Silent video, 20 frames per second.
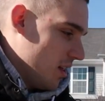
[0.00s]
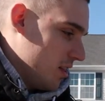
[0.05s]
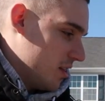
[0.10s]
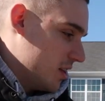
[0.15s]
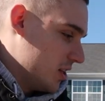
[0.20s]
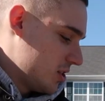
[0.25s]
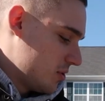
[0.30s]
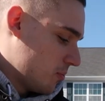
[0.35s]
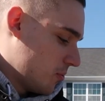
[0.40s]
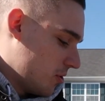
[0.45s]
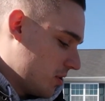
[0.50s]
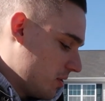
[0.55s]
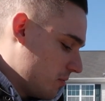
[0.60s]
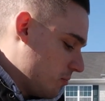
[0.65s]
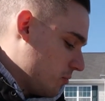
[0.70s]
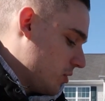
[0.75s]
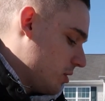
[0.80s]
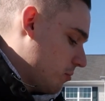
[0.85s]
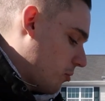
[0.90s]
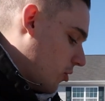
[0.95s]
This
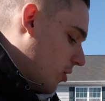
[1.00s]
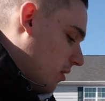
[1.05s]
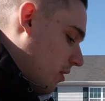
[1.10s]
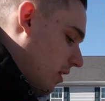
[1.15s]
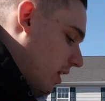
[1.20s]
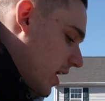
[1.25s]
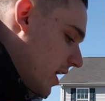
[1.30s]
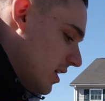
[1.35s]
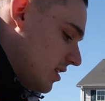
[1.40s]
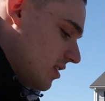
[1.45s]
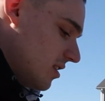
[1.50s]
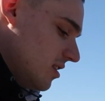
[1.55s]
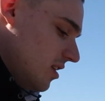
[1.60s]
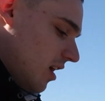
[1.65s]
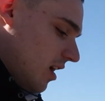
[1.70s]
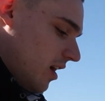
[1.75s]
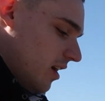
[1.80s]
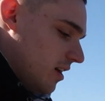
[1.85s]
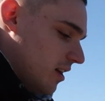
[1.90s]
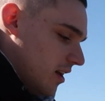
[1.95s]
one we bought last
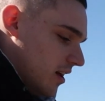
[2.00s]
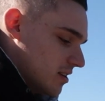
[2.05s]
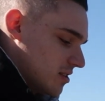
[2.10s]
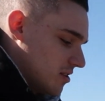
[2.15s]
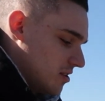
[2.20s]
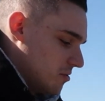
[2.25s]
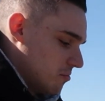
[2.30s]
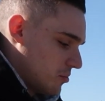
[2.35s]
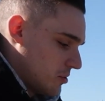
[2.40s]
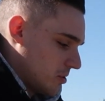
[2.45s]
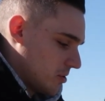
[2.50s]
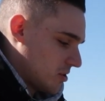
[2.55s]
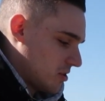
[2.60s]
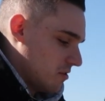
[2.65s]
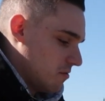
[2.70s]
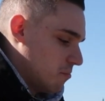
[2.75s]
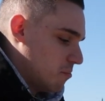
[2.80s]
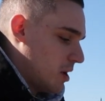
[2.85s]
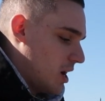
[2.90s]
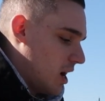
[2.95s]
night as an
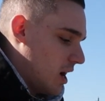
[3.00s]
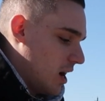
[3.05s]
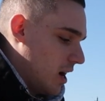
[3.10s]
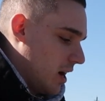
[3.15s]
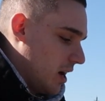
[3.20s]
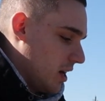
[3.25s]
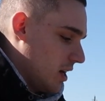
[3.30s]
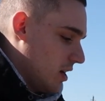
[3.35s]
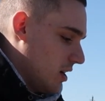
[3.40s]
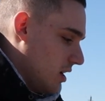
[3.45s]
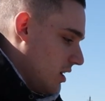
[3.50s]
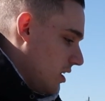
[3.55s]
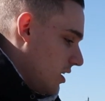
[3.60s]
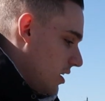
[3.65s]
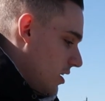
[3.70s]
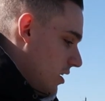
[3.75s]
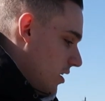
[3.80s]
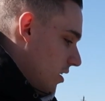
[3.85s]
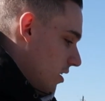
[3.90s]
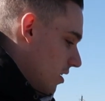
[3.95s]
impulsive buy,
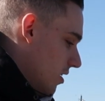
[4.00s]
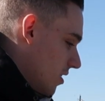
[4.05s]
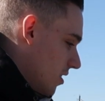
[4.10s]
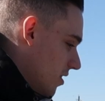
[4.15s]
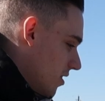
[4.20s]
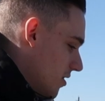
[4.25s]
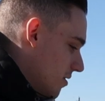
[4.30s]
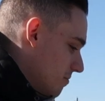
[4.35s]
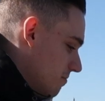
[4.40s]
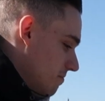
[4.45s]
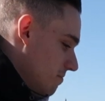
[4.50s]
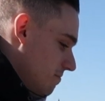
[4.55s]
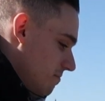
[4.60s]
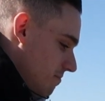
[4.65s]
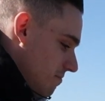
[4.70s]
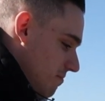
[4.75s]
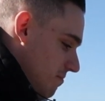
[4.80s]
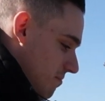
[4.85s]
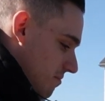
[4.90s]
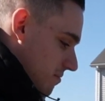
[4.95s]

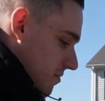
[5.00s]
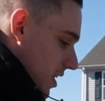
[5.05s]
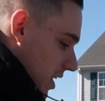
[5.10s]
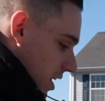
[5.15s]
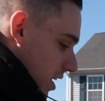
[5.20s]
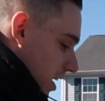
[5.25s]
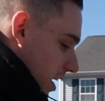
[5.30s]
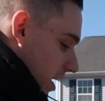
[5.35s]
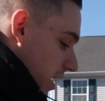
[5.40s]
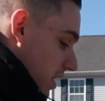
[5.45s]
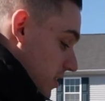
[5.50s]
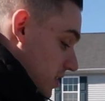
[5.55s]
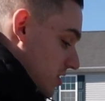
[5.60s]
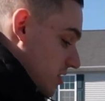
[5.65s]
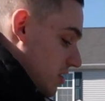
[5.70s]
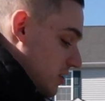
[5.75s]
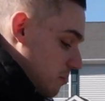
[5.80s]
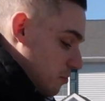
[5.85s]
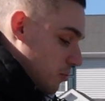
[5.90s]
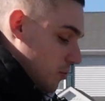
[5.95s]
and
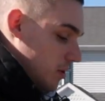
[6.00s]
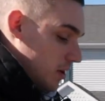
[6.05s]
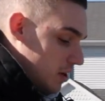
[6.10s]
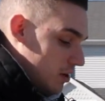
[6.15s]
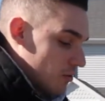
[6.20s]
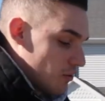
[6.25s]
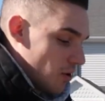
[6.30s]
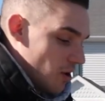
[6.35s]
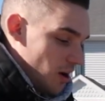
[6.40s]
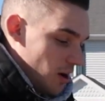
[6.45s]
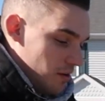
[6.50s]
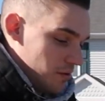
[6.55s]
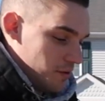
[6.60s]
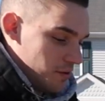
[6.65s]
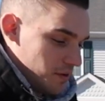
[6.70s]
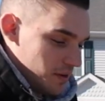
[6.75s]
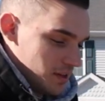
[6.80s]
she's pretty rough.